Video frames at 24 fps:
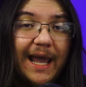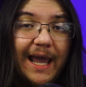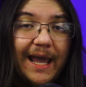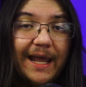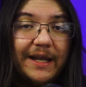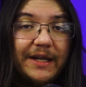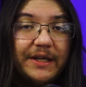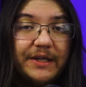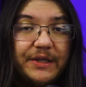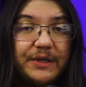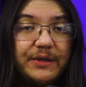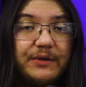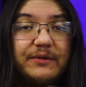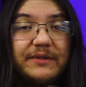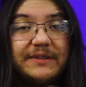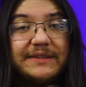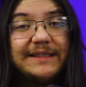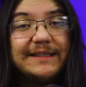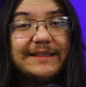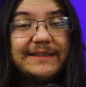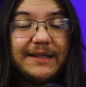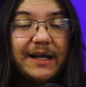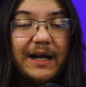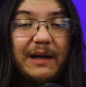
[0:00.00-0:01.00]
and use
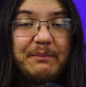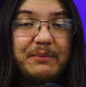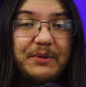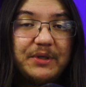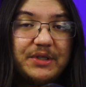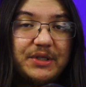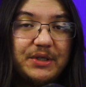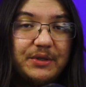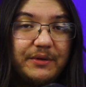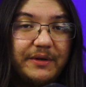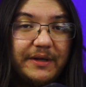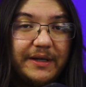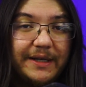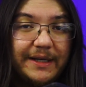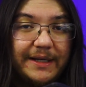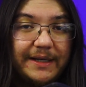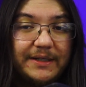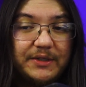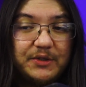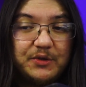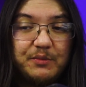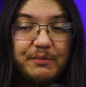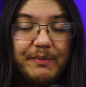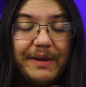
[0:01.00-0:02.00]
this
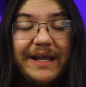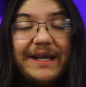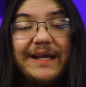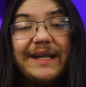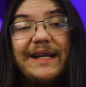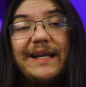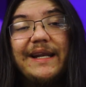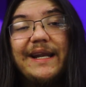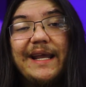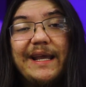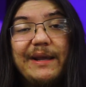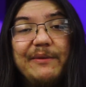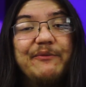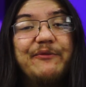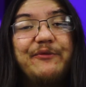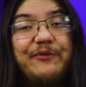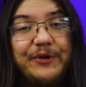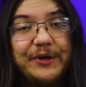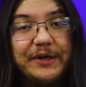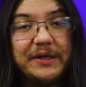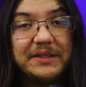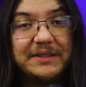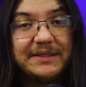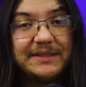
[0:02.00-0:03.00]
opportunity to make a name
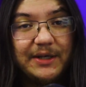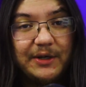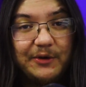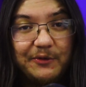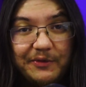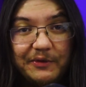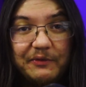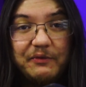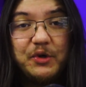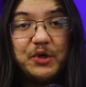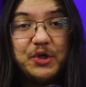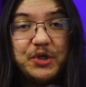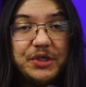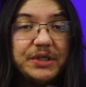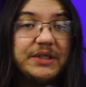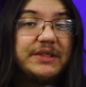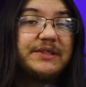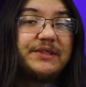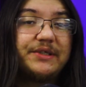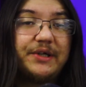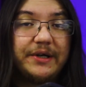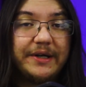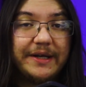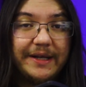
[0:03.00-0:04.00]
for yourself if you're
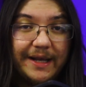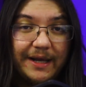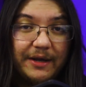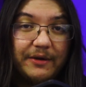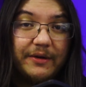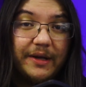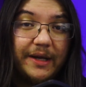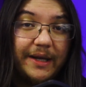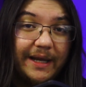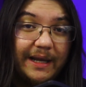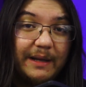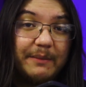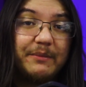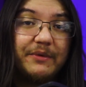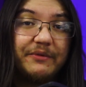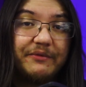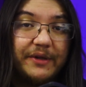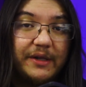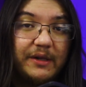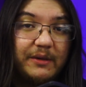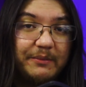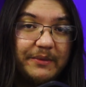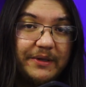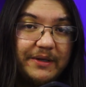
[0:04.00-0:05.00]
just starting out in game
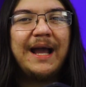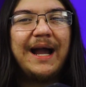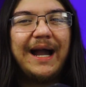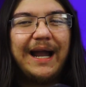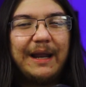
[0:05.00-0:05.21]
development.